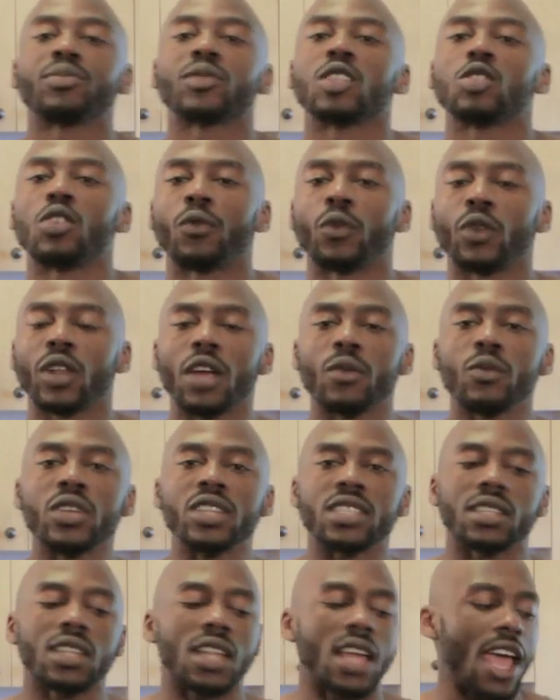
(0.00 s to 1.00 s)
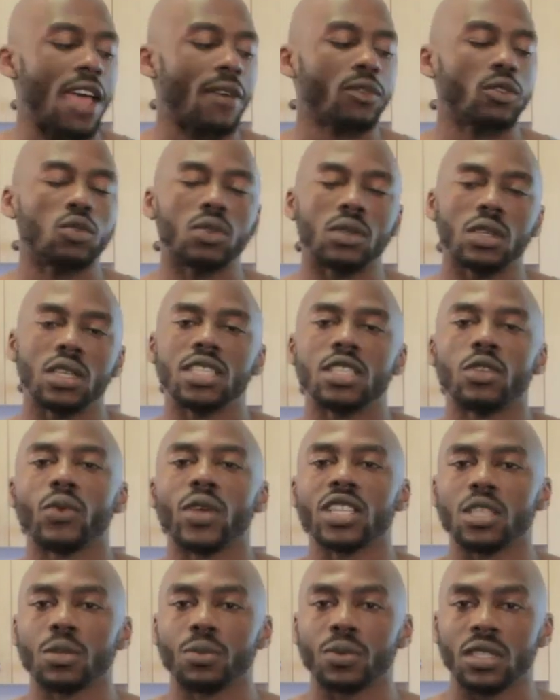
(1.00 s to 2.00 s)
So for that reason, I have two easy
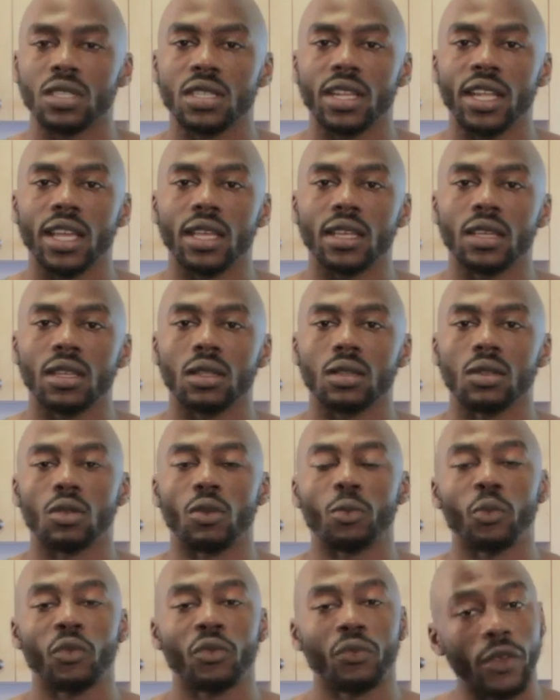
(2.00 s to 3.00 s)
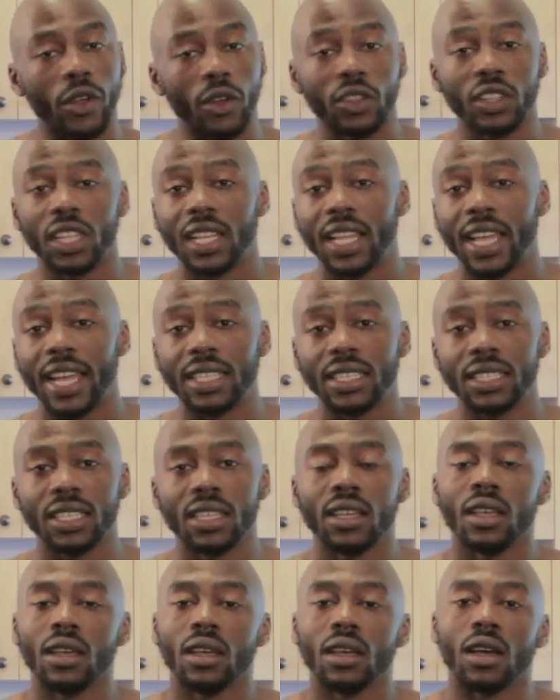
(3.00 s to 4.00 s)
recipes today. They're fairly light,
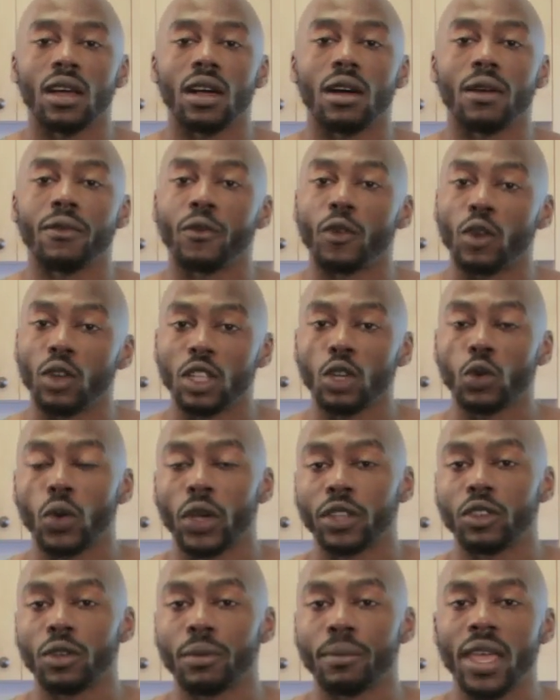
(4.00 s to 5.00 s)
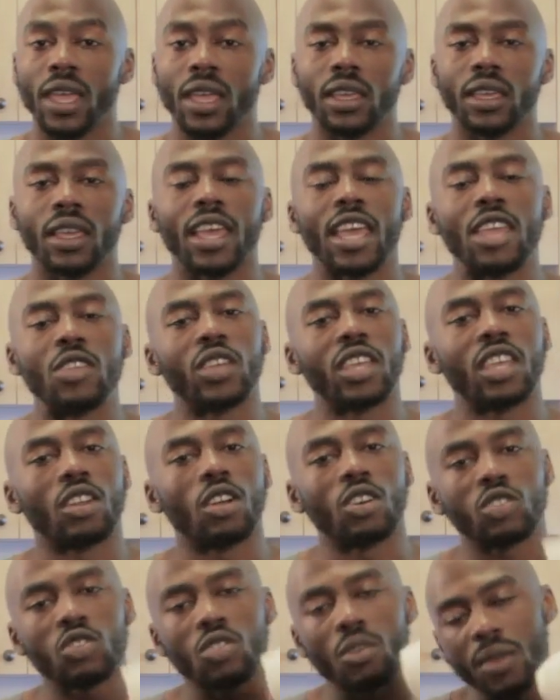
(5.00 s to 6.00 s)
fairly quick to make, and you can
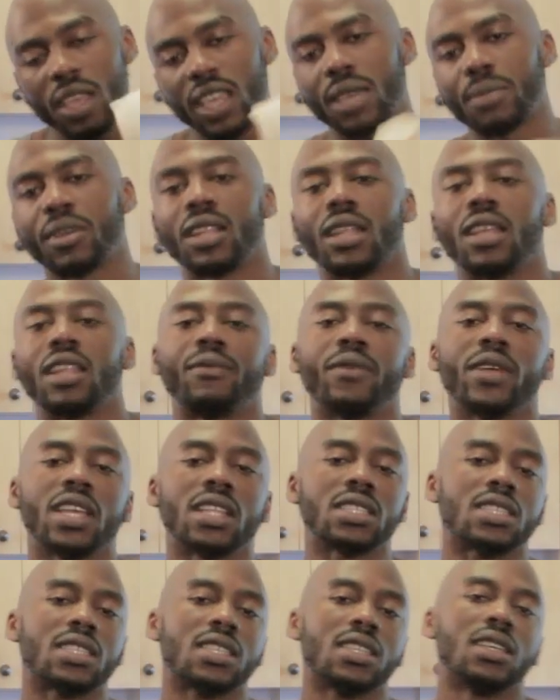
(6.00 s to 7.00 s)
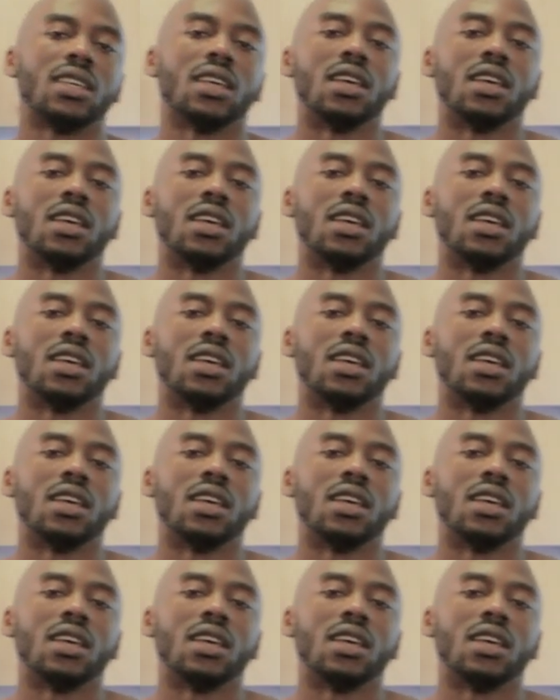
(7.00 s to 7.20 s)
also make them in advance.